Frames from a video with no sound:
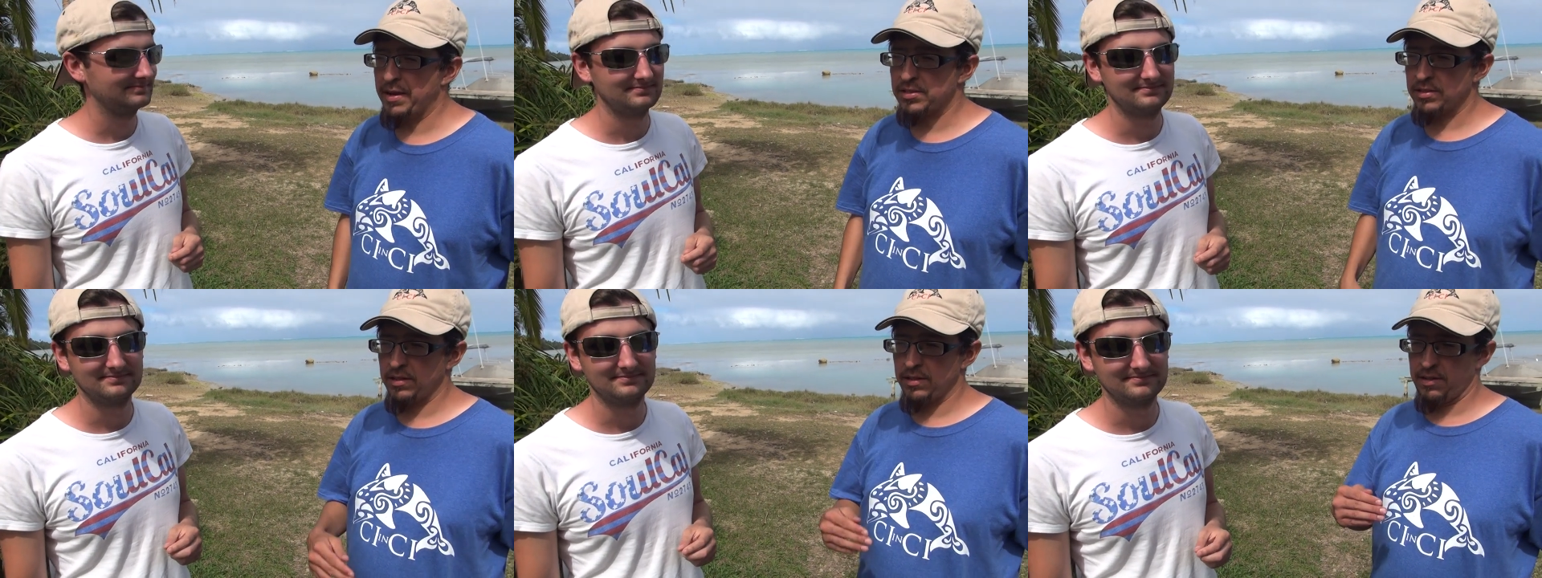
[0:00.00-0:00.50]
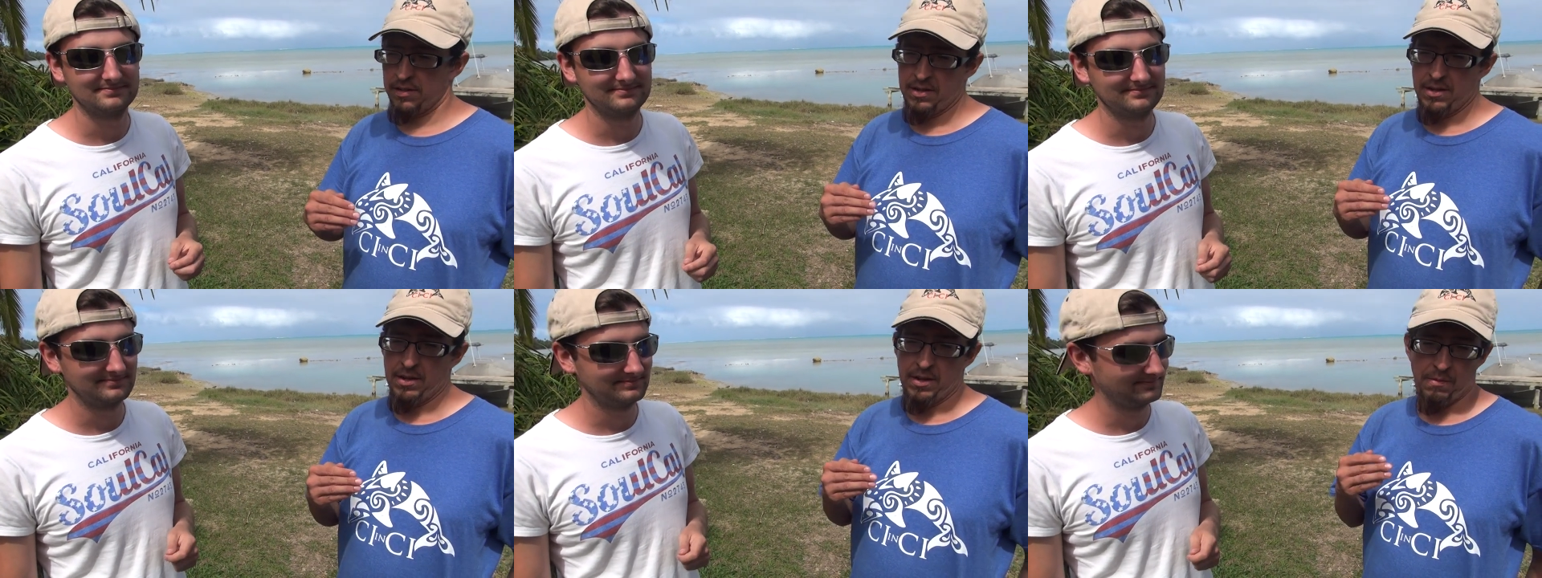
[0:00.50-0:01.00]
Speaker 1: basically
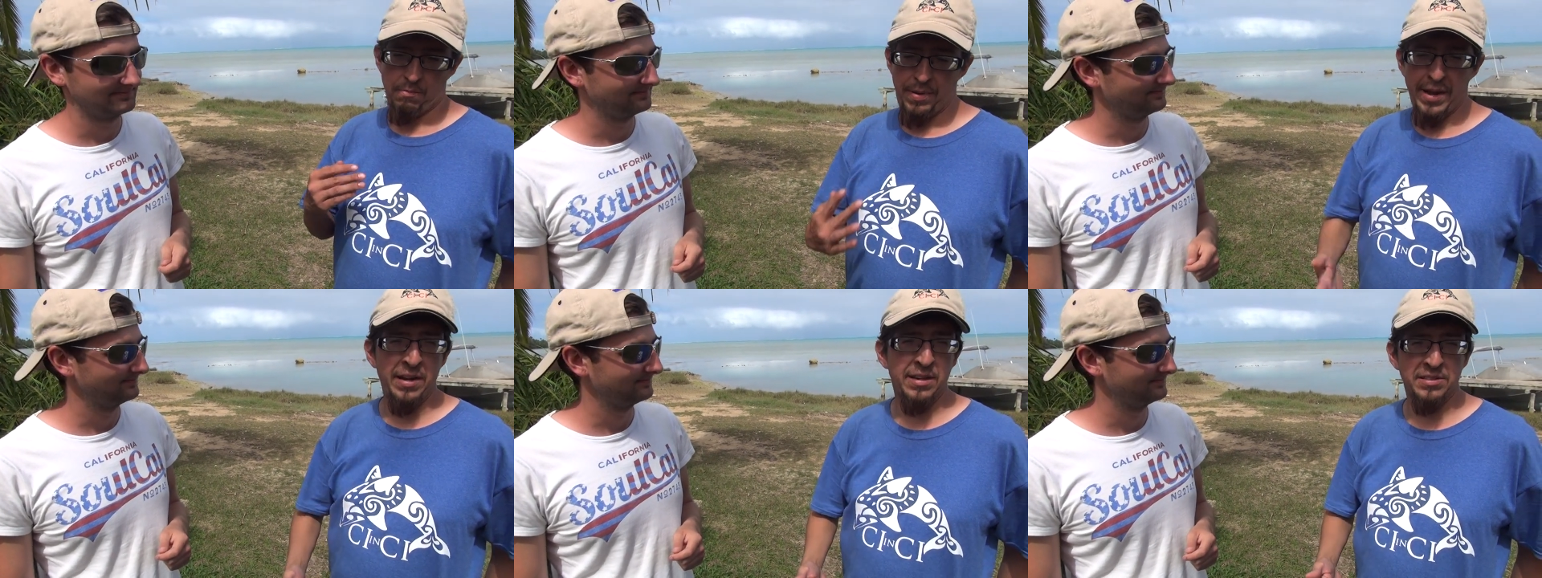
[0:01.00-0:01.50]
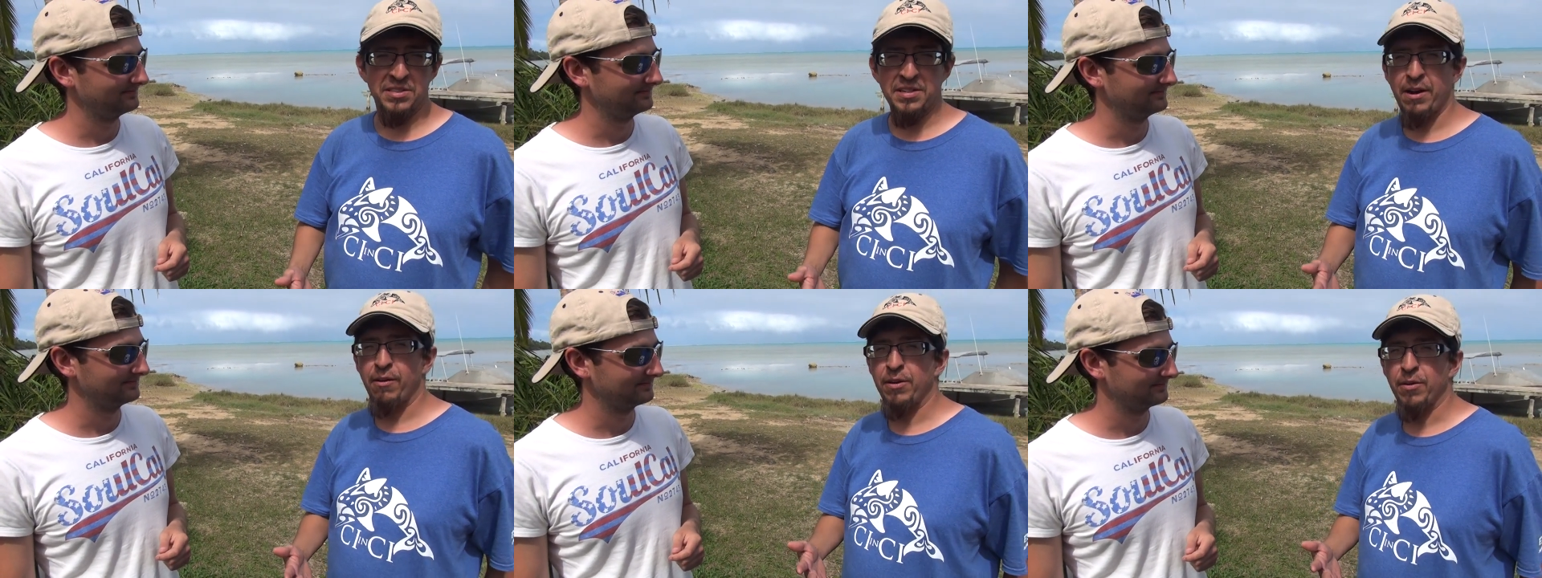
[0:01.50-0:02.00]
painted a
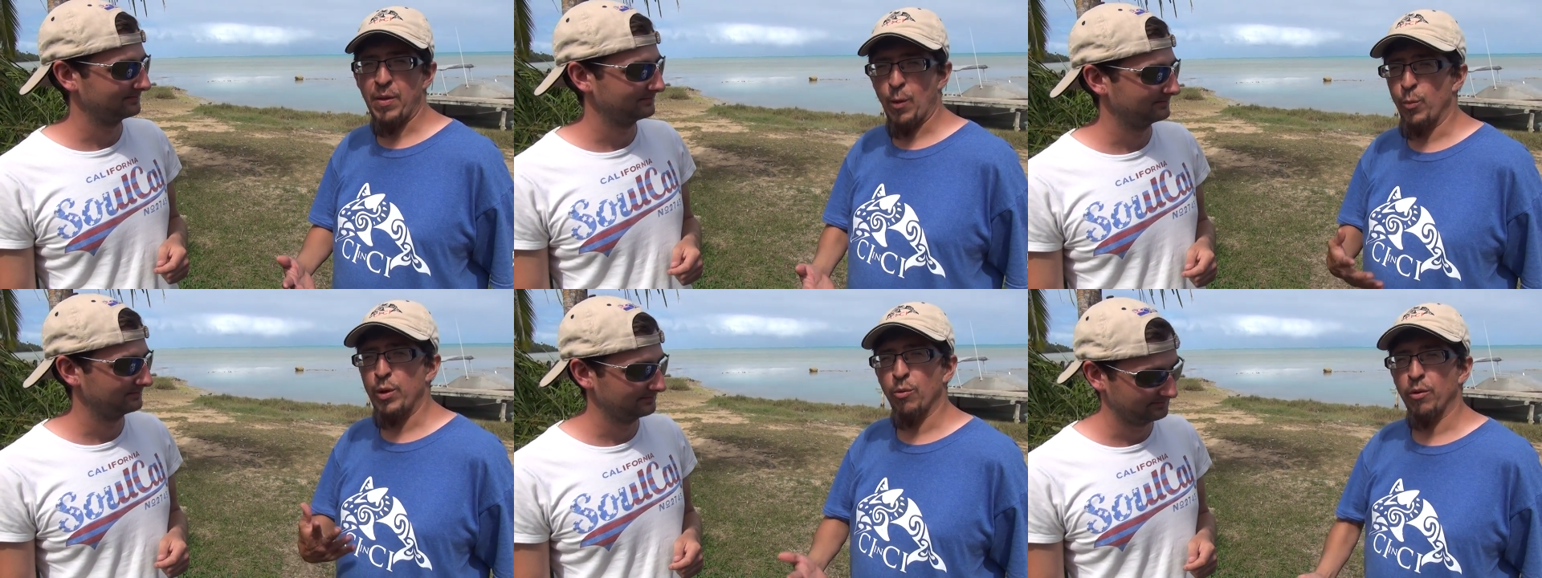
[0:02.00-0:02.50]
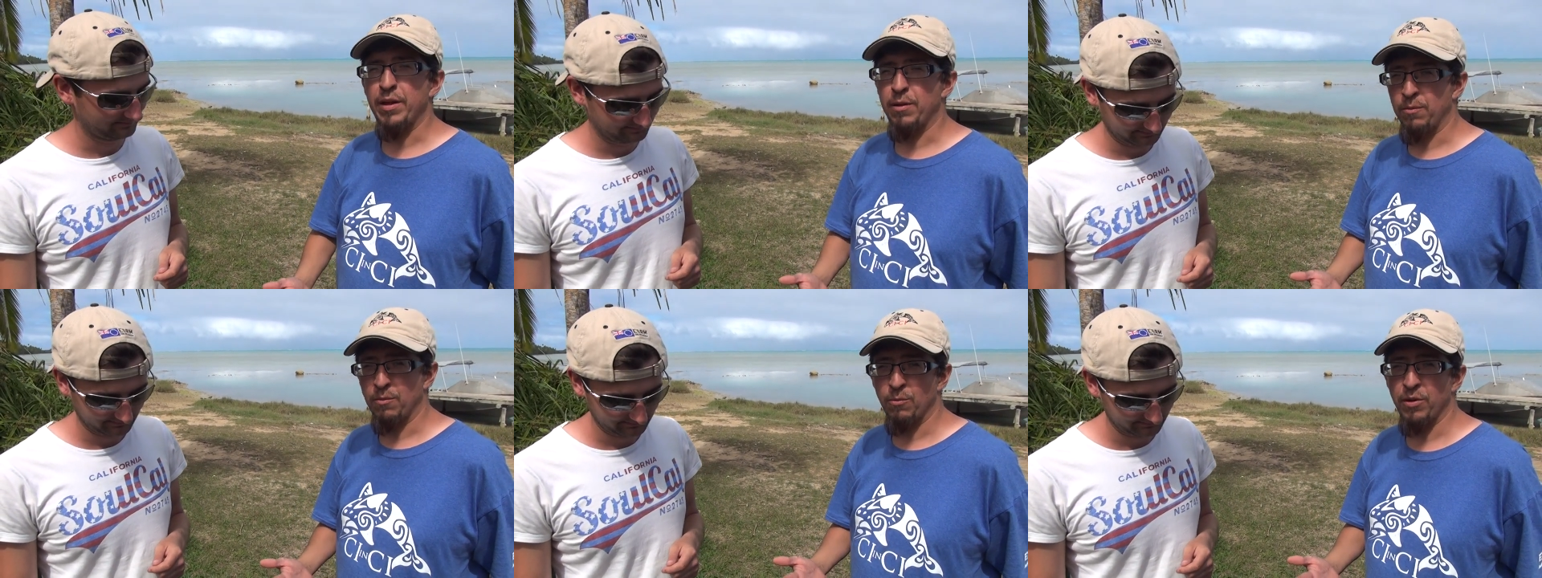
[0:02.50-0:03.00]
scenario that we were
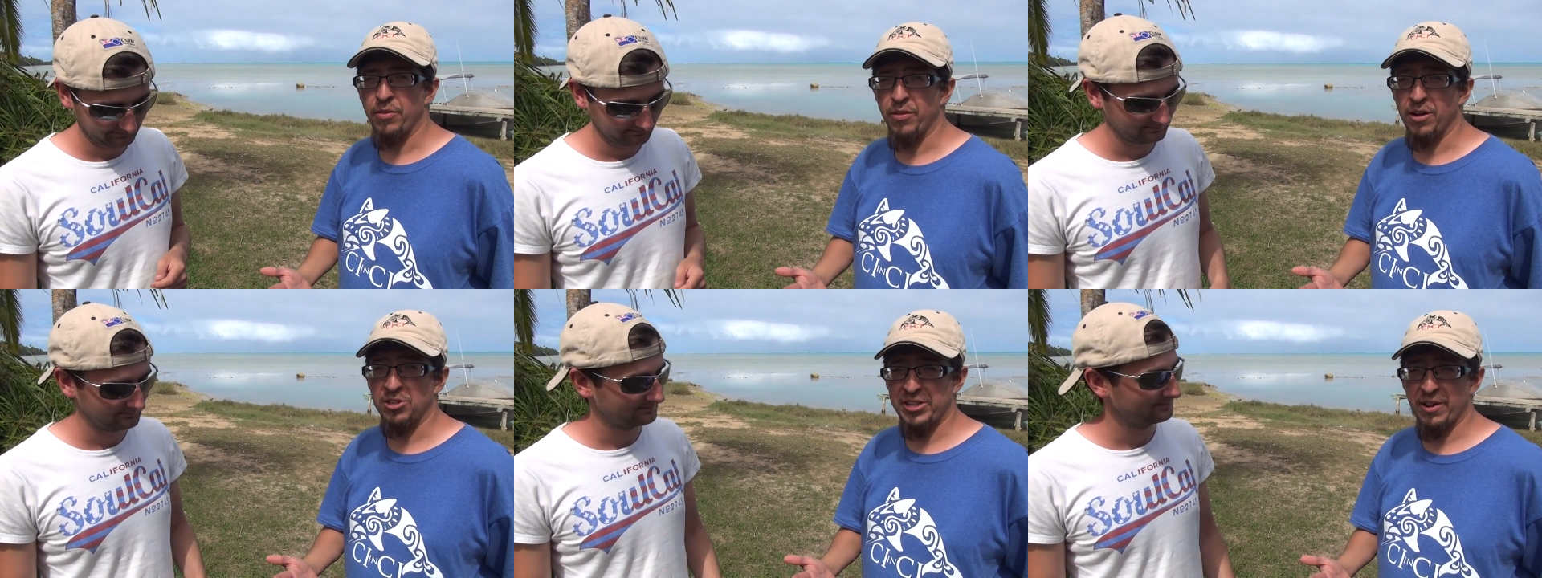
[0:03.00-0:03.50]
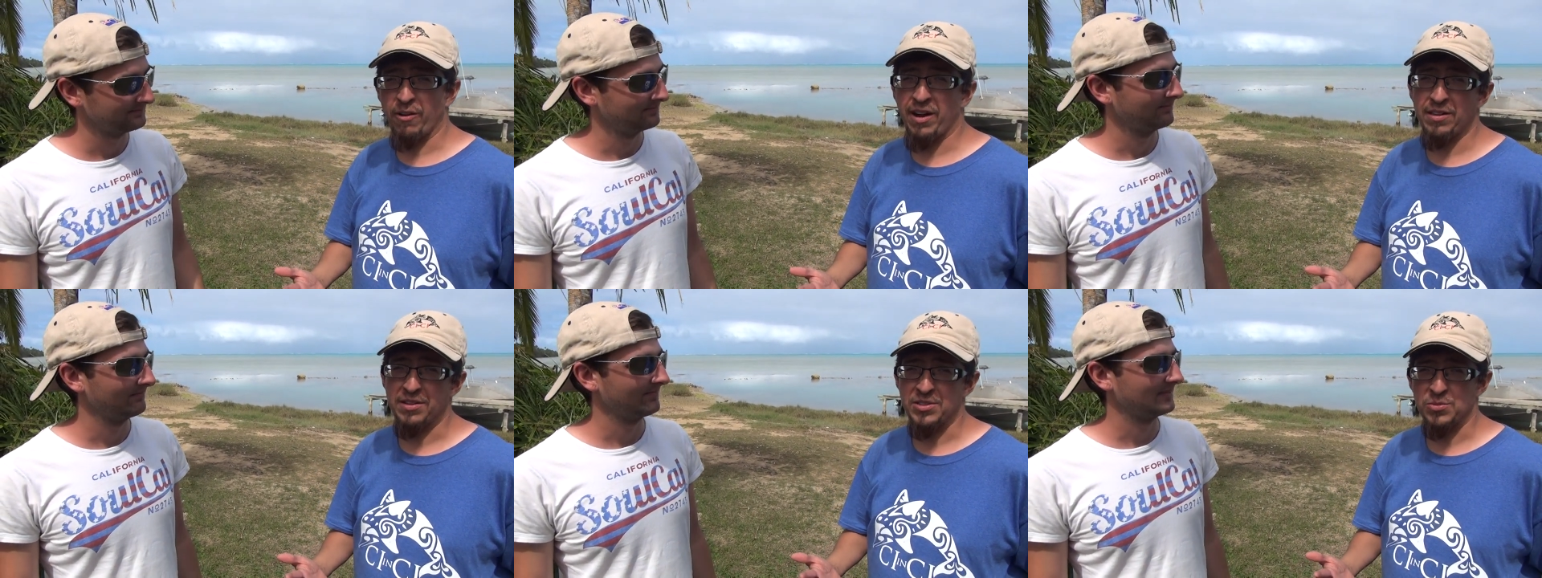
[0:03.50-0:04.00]
in with uh, Channel
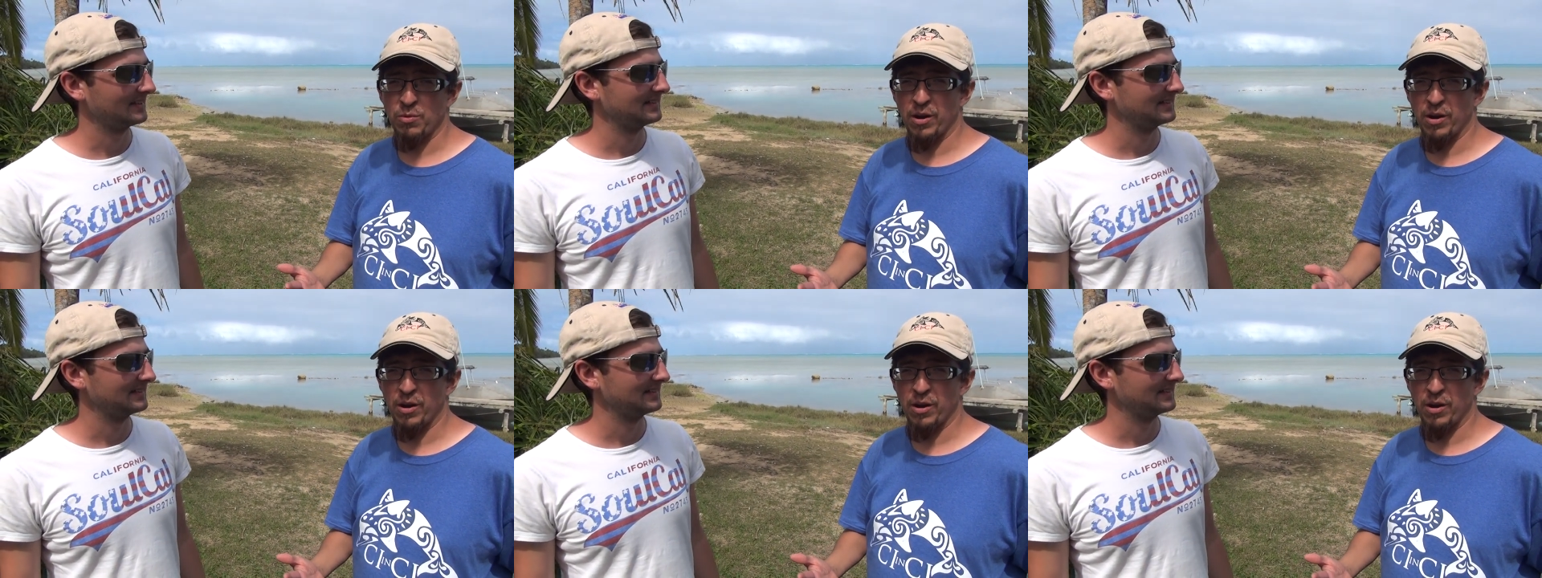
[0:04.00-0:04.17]
Islands,